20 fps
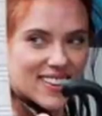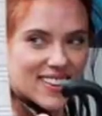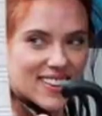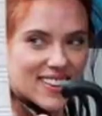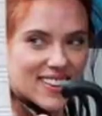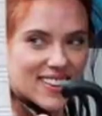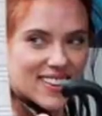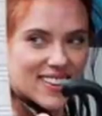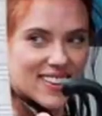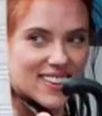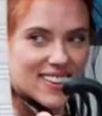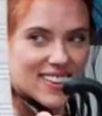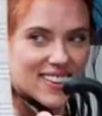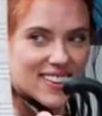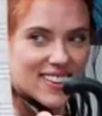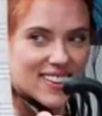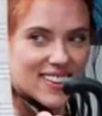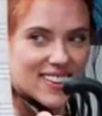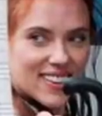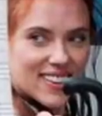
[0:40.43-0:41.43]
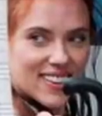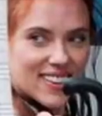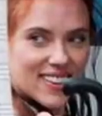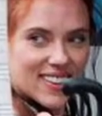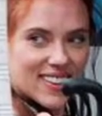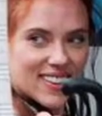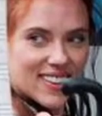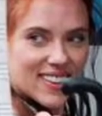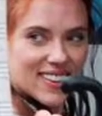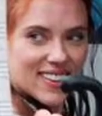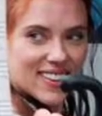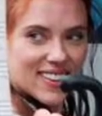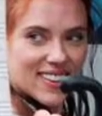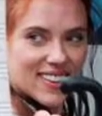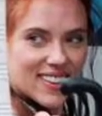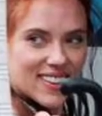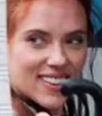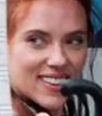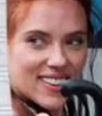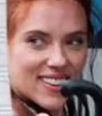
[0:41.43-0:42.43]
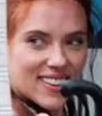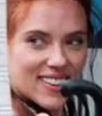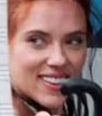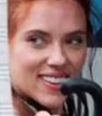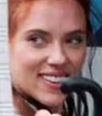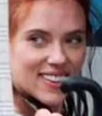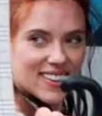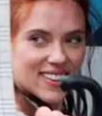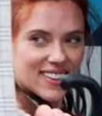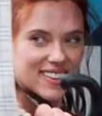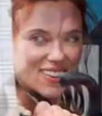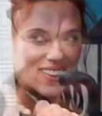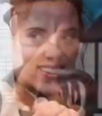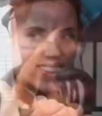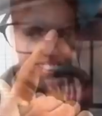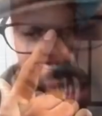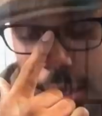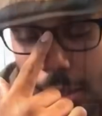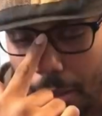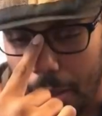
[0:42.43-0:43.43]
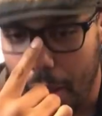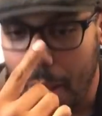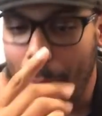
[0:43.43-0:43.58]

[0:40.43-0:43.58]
Excuse me. I am so pumped to see